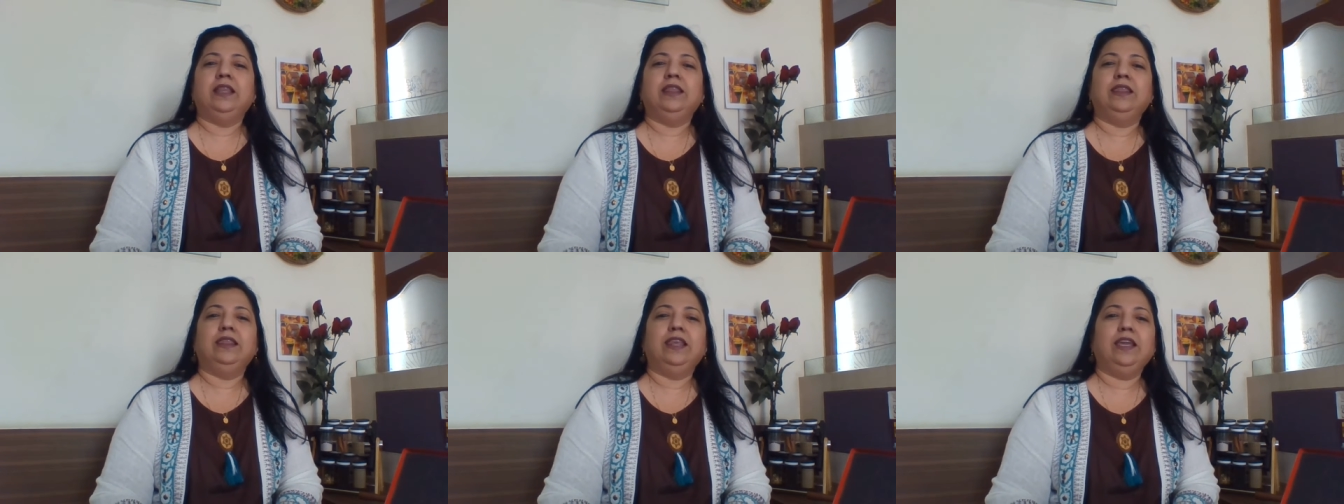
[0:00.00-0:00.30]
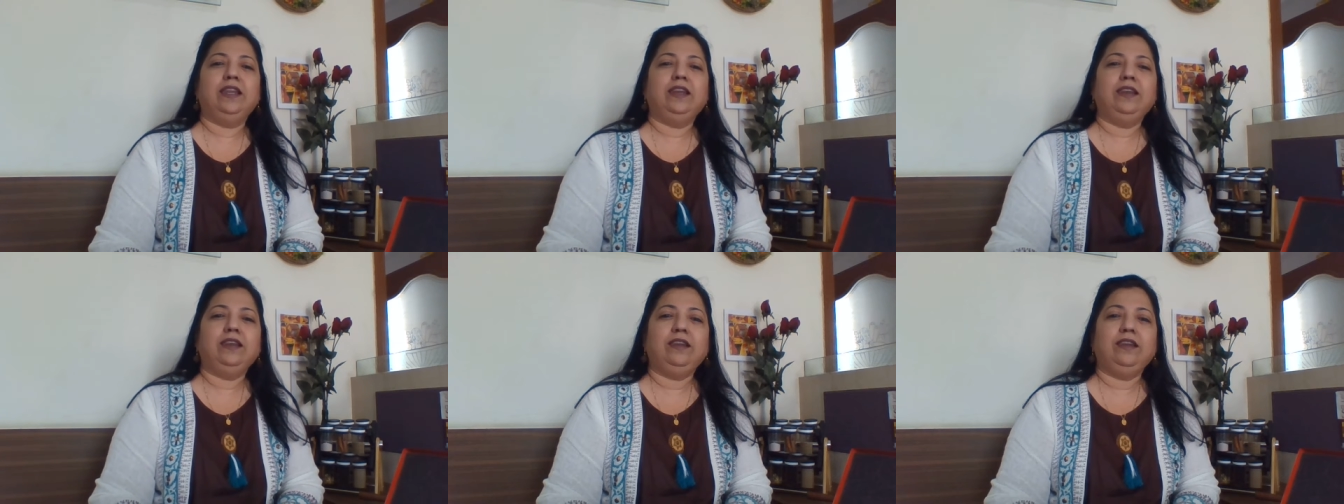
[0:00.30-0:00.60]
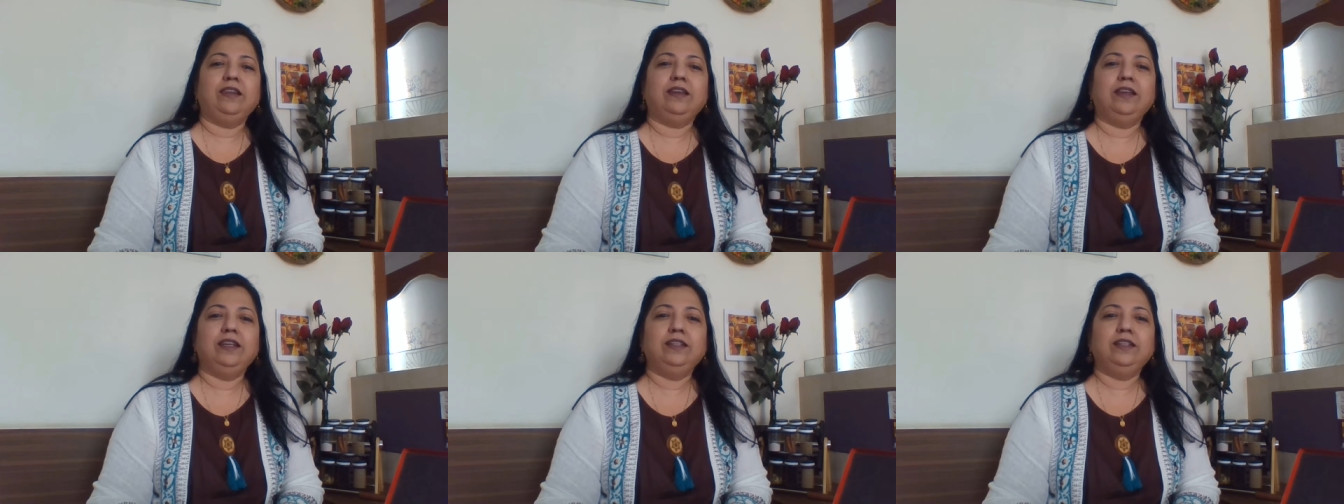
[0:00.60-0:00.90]

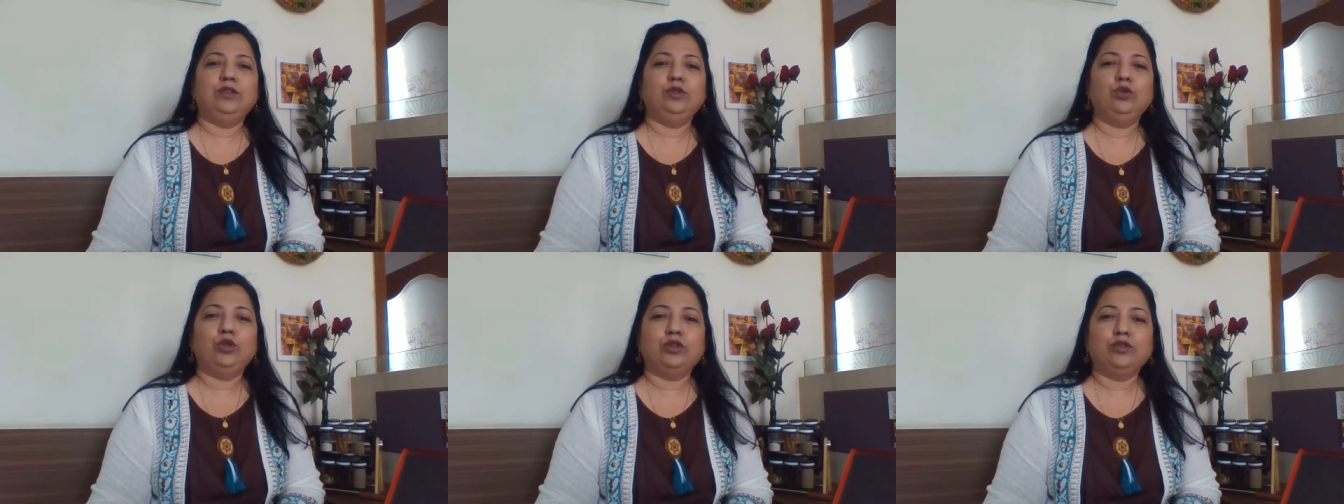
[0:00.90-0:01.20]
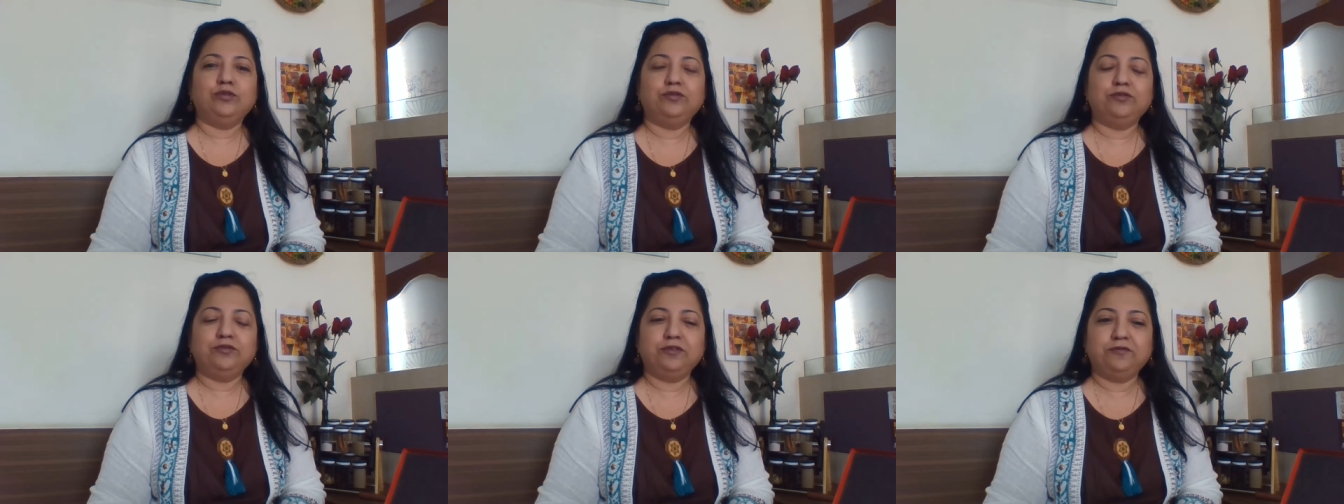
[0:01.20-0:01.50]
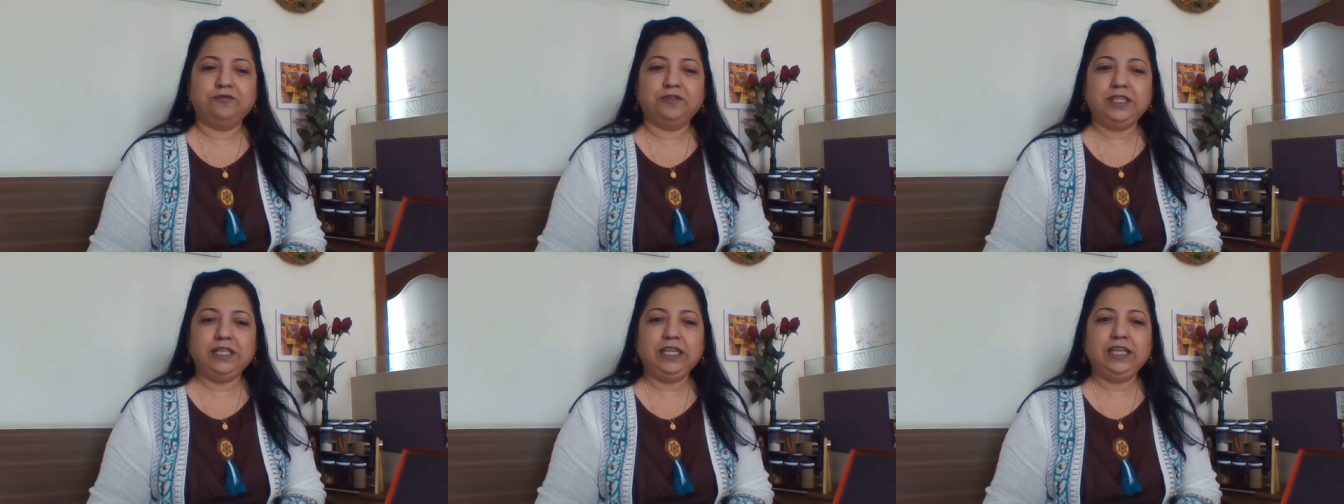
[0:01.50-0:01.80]
Then in
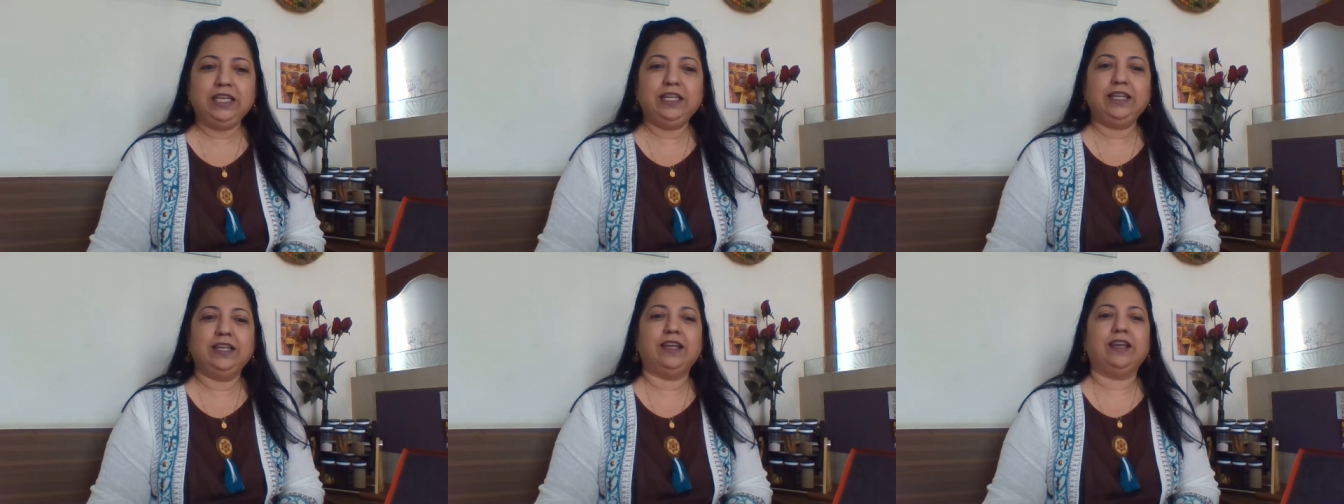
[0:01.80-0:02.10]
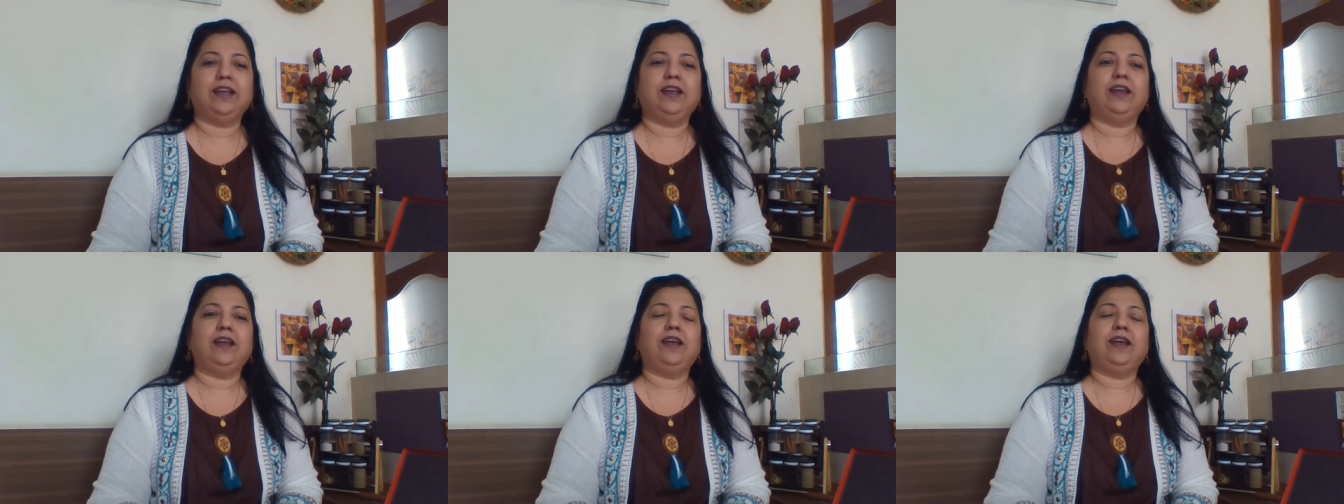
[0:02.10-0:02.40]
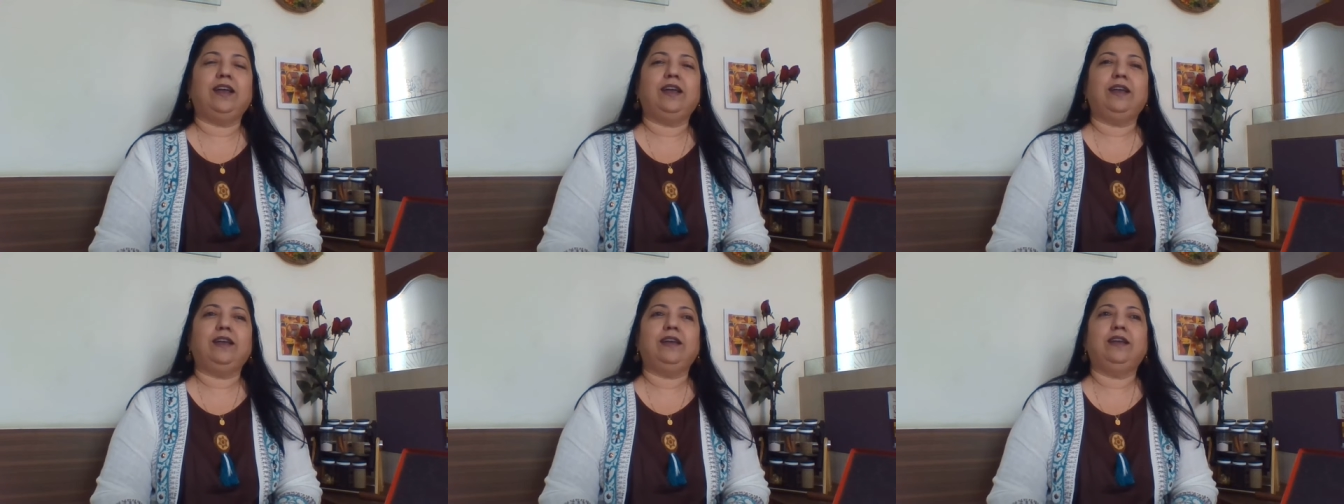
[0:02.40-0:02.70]
2015,
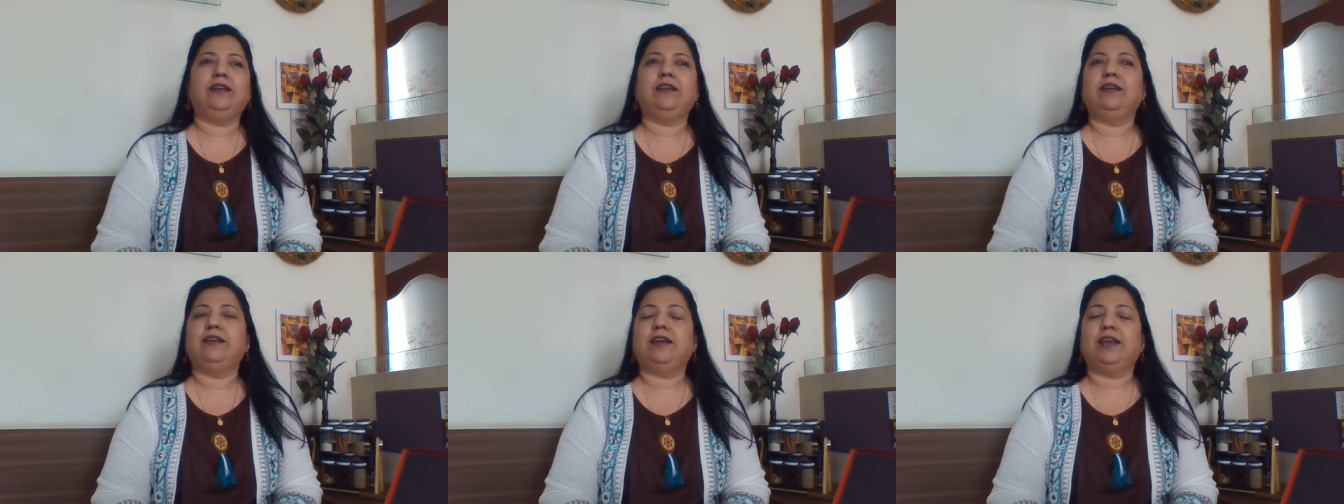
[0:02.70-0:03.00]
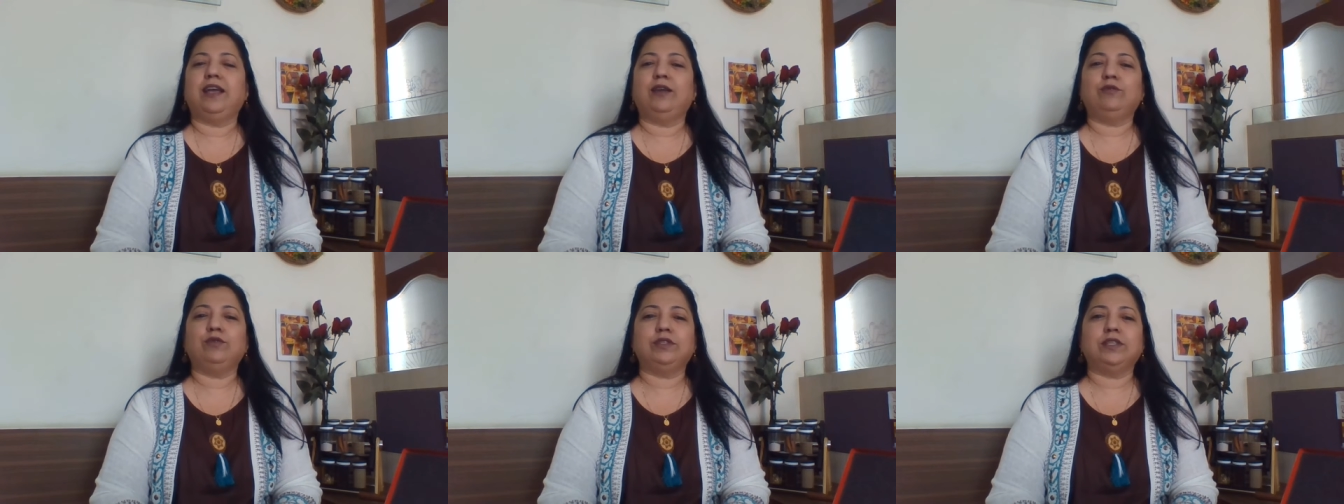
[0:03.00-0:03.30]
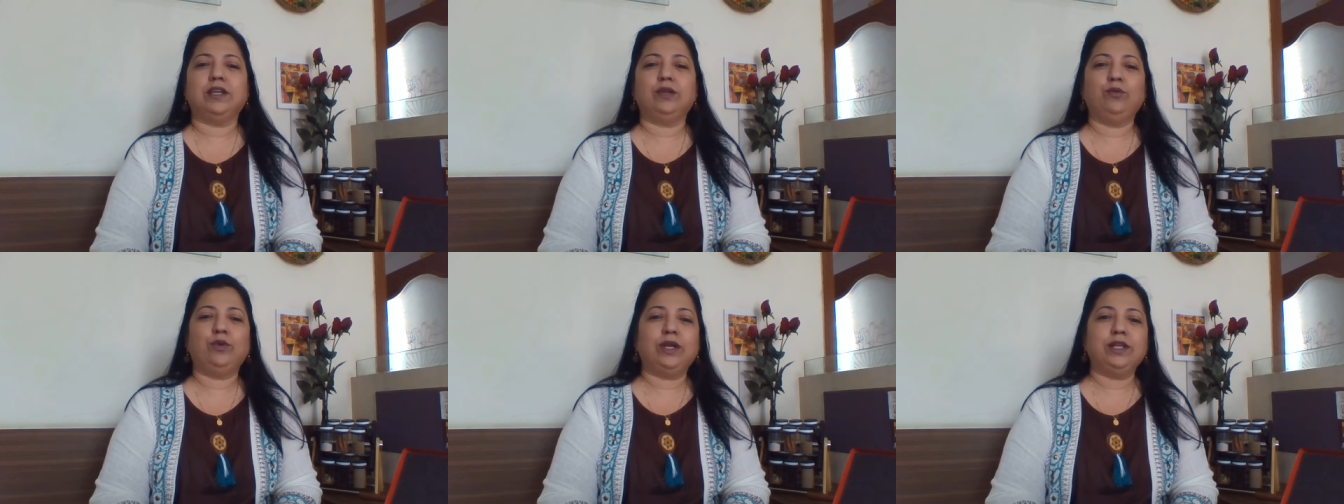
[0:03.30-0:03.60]
I
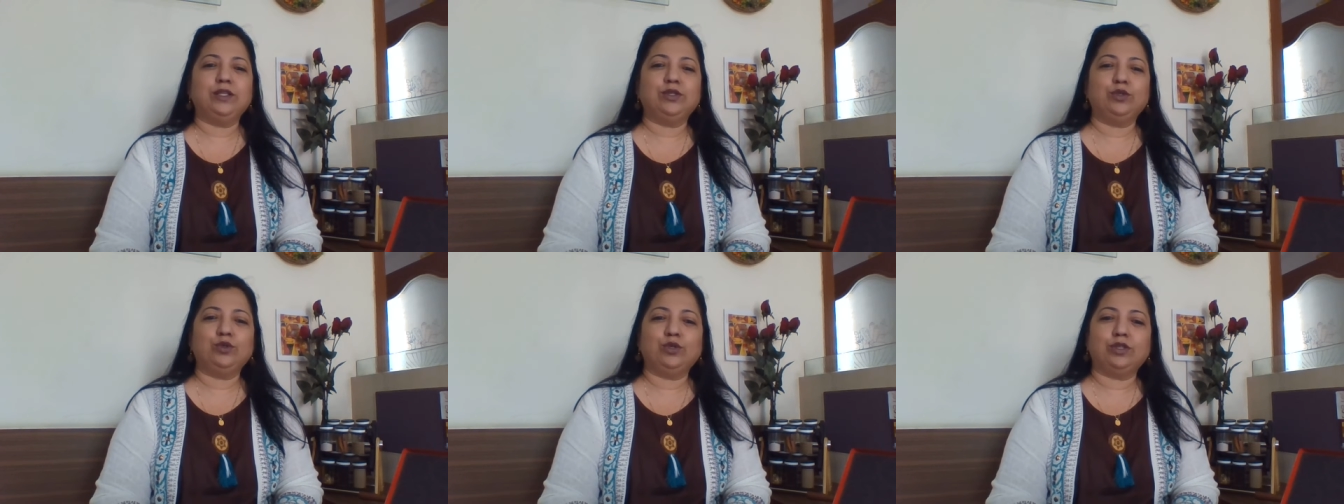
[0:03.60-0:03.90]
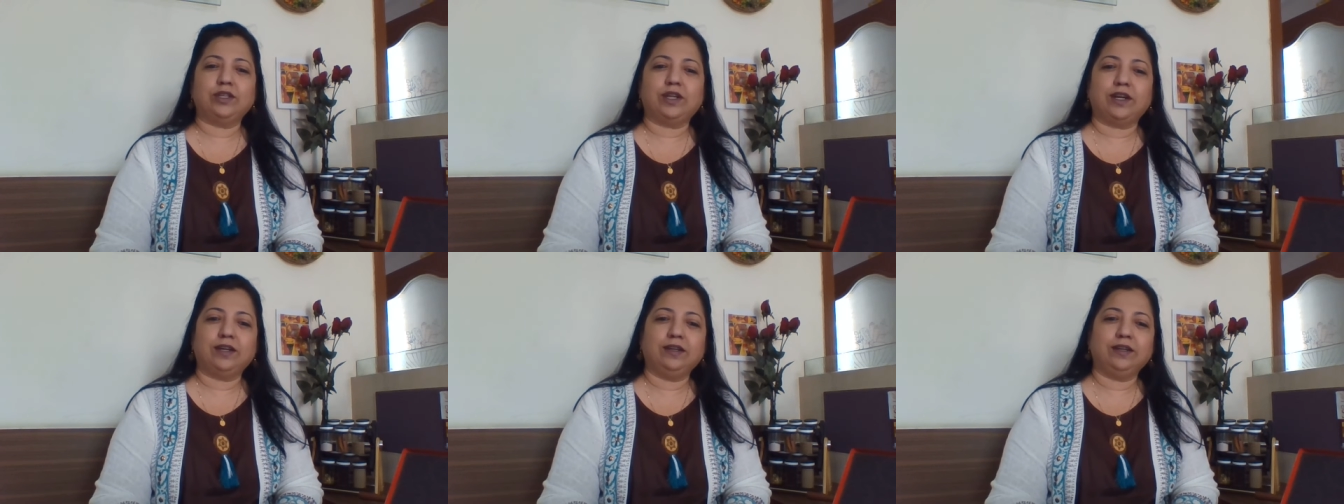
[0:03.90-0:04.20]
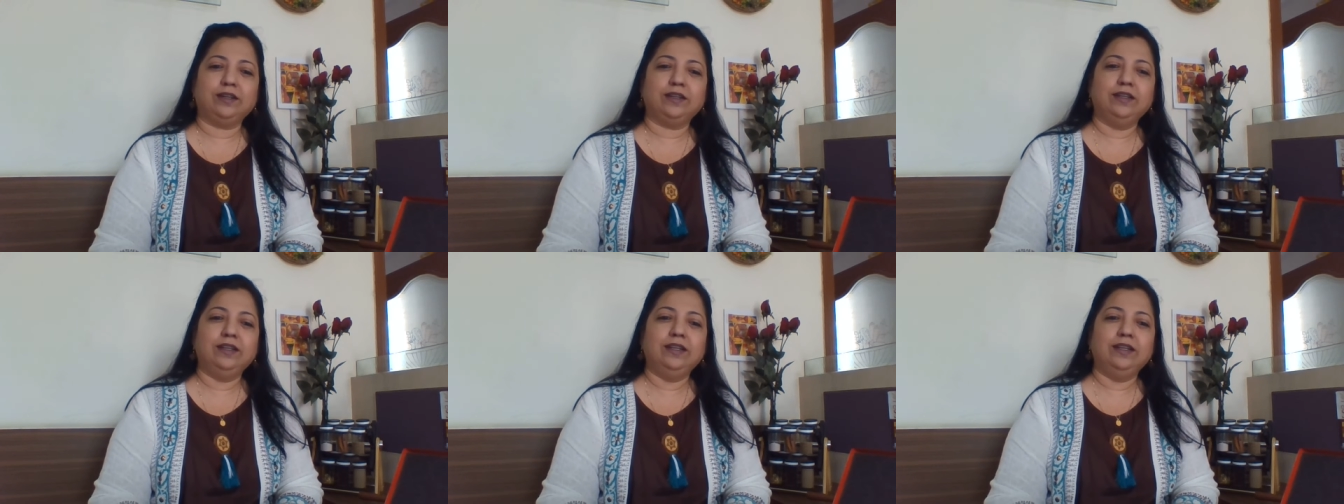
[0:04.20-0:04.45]
was advised to start